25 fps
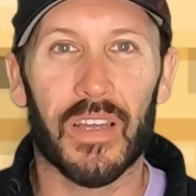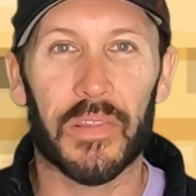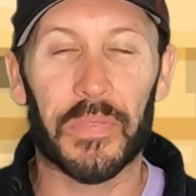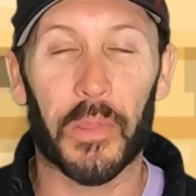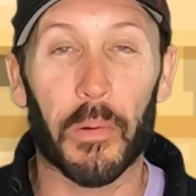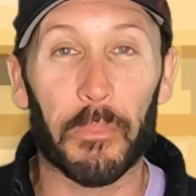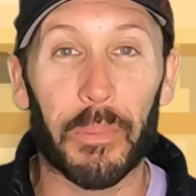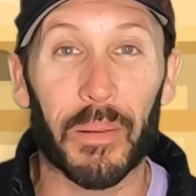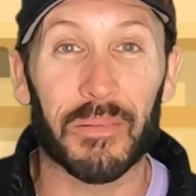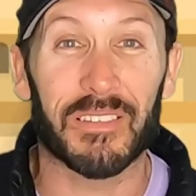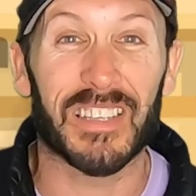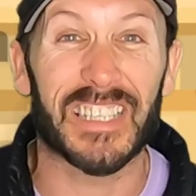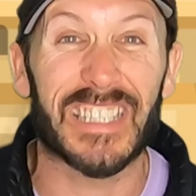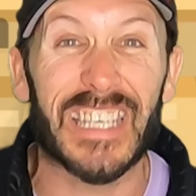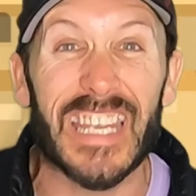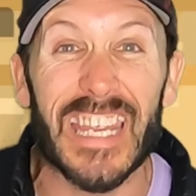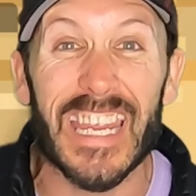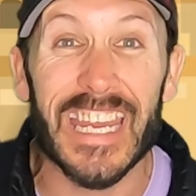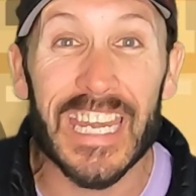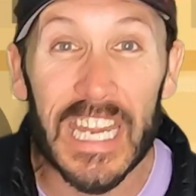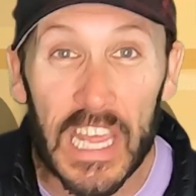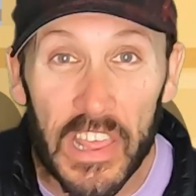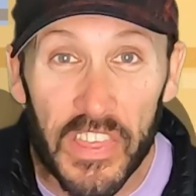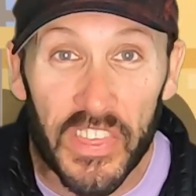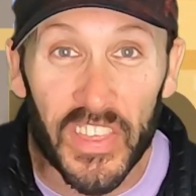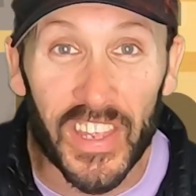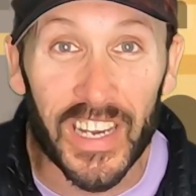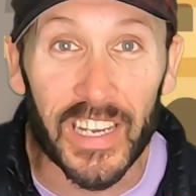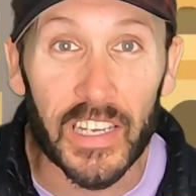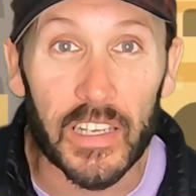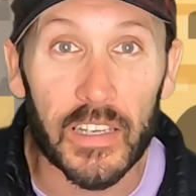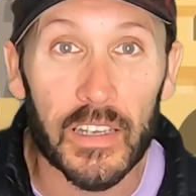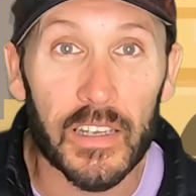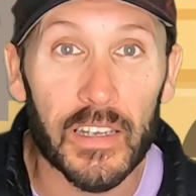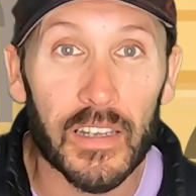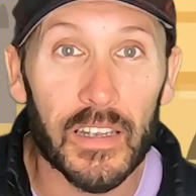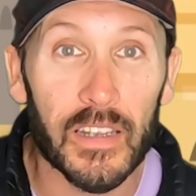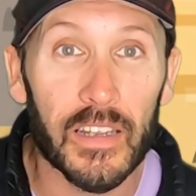not able to see anything.
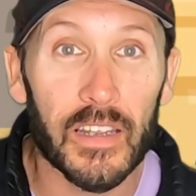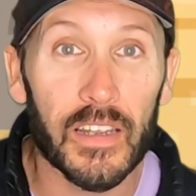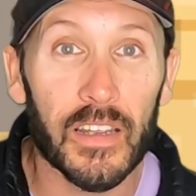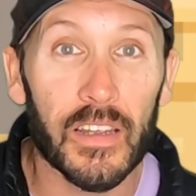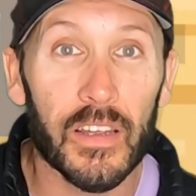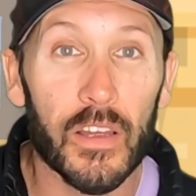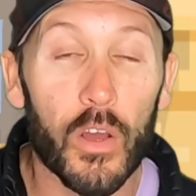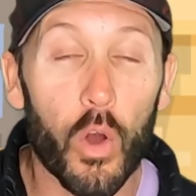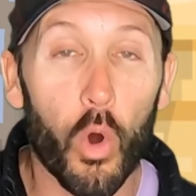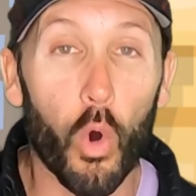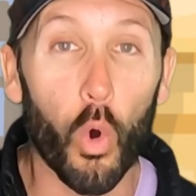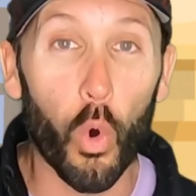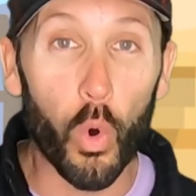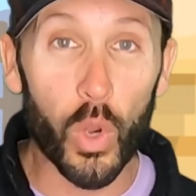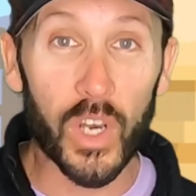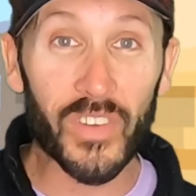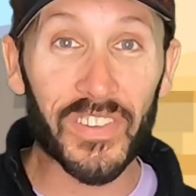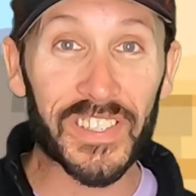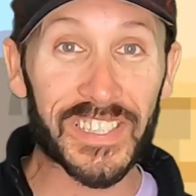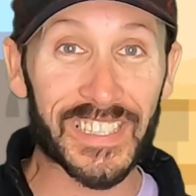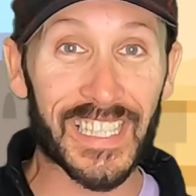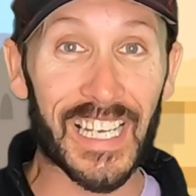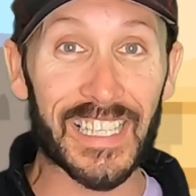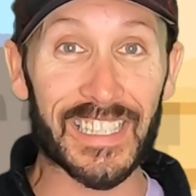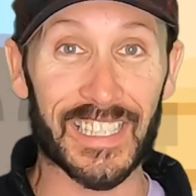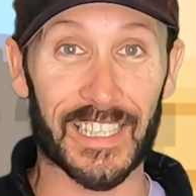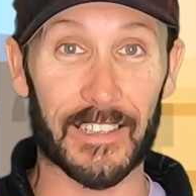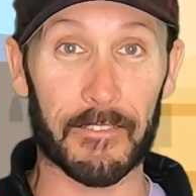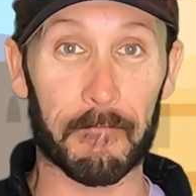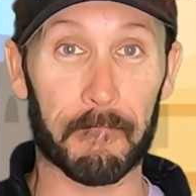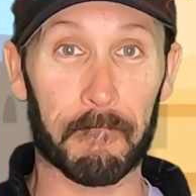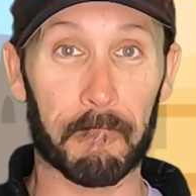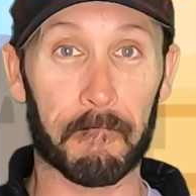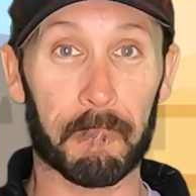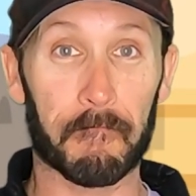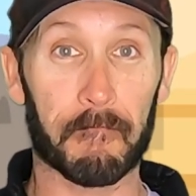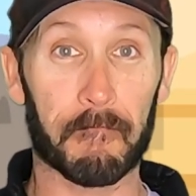All of a sudden,